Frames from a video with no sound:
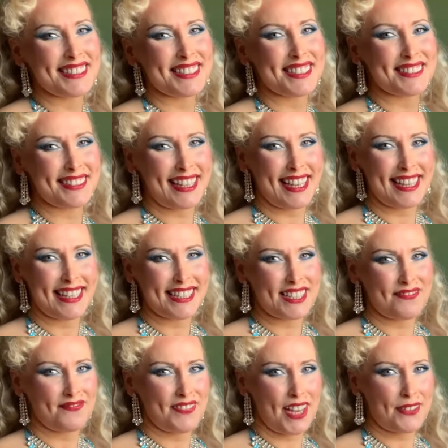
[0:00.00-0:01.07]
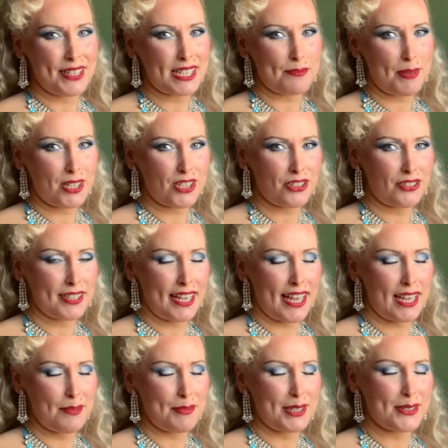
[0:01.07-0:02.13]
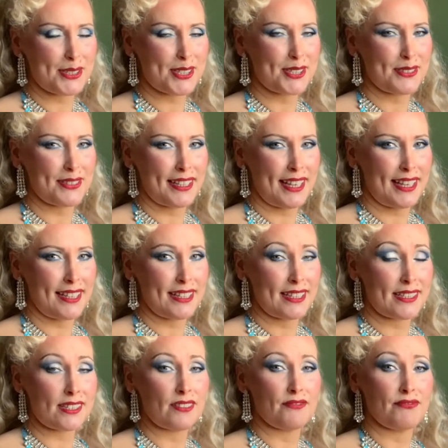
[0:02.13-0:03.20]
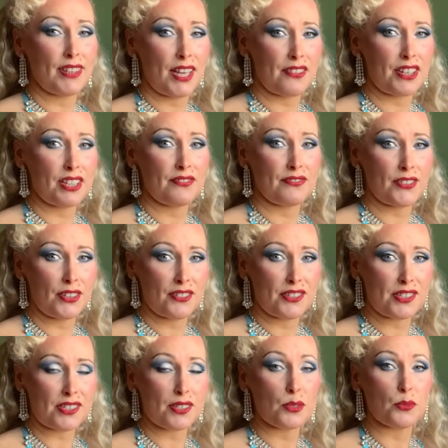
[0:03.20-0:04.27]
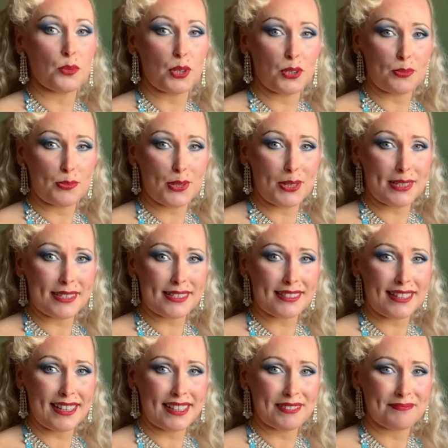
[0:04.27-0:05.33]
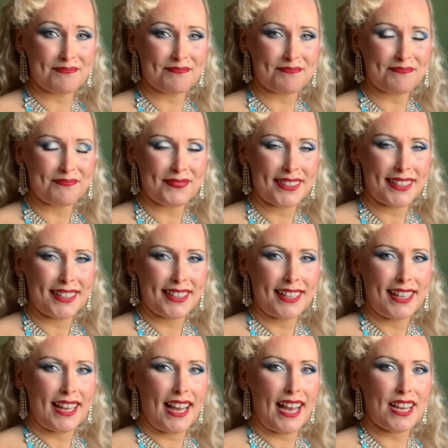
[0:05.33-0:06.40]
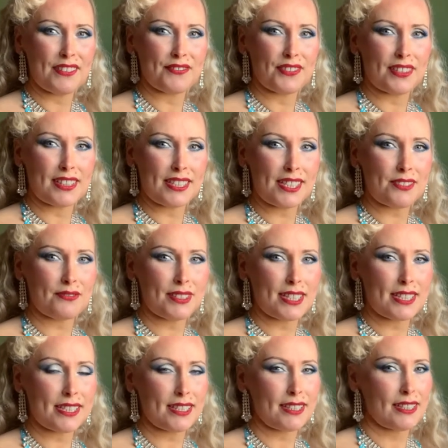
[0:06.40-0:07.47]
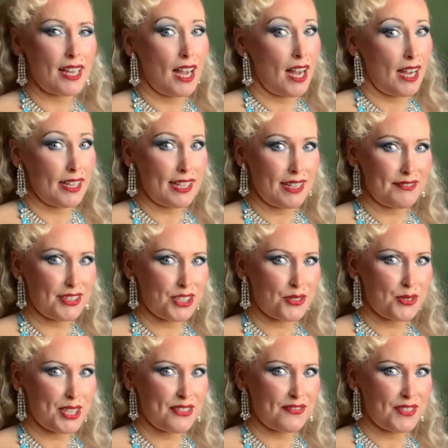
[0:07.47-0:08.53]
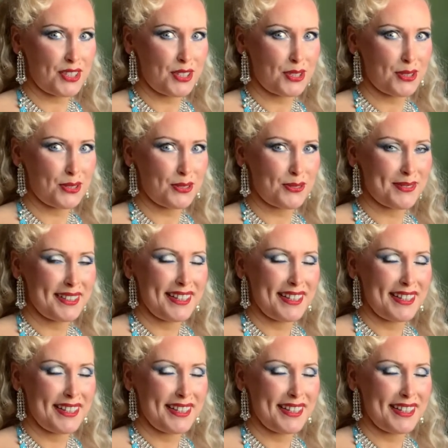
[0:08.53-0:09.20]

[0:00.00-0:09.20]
Today is a very special day because today is the very first World Burlesque Day. And for this reason, I have a treat for you.